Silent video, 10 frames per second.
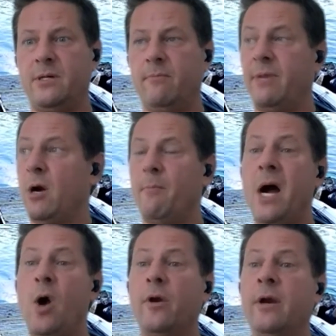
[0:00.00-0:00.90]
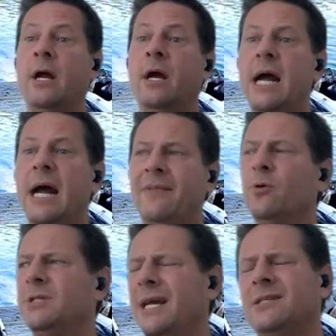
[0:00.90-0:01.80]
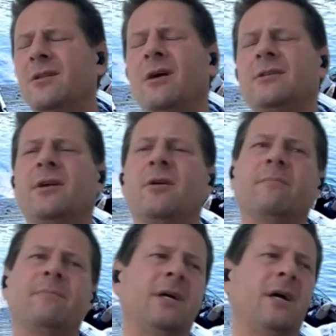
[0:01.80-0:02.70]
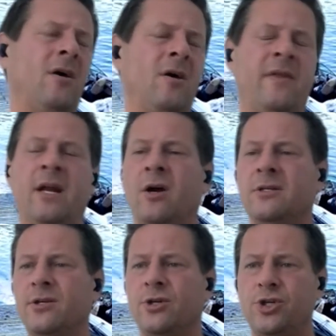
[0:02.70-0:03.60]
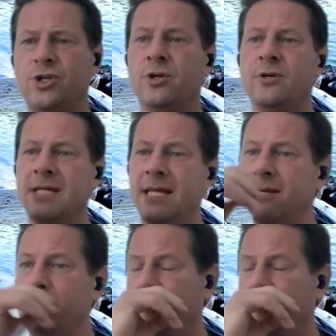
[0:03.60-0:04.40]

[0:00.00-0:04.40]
Mountain, and those guys lost their shirts. I think